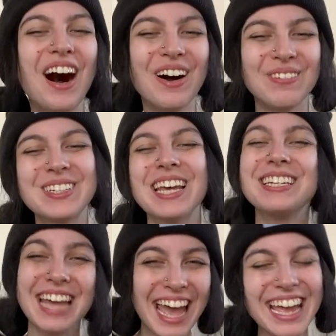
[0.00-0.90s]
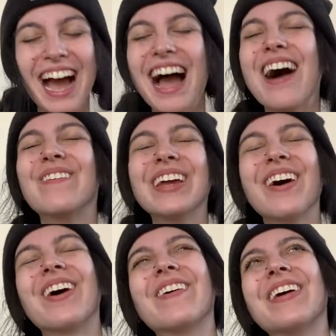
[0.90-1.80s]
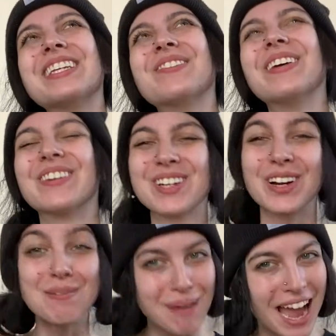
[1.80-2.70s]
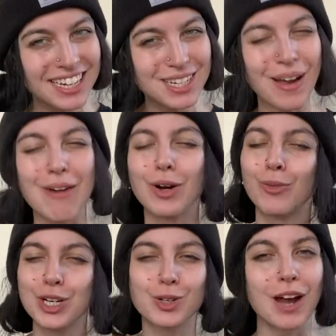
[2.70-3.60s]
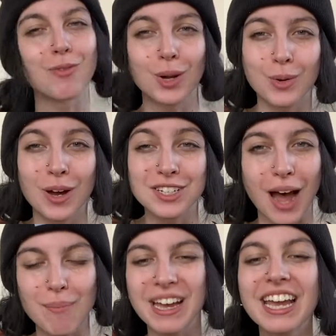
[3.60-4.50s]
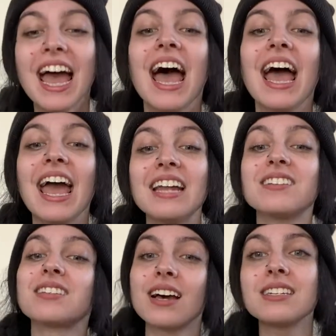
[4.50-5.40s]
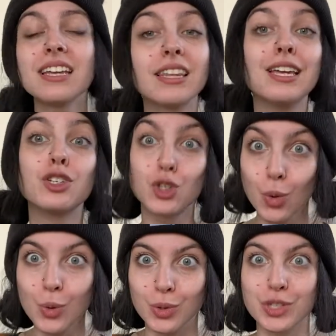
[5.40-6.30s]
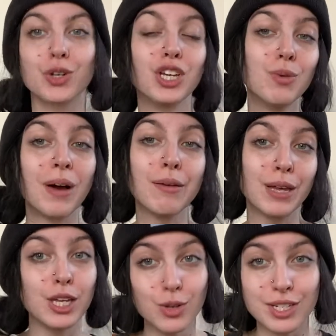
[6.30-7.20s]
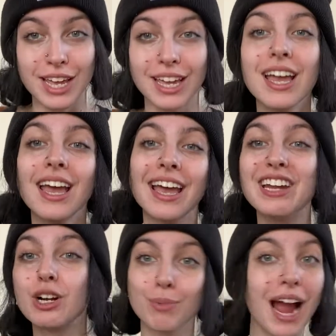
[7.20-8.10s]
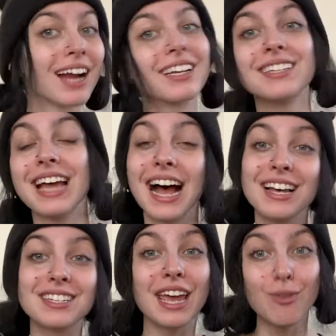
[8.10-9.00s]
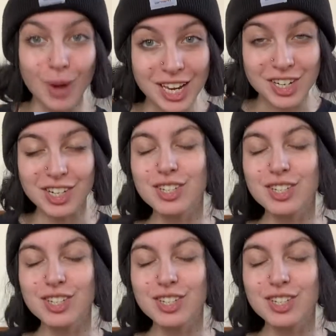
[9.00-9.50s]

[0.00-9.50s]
Um, today uh, we are going to be returning back to our Witchcraft 101 topic and discussing the tools you might be using in your practice as a witch.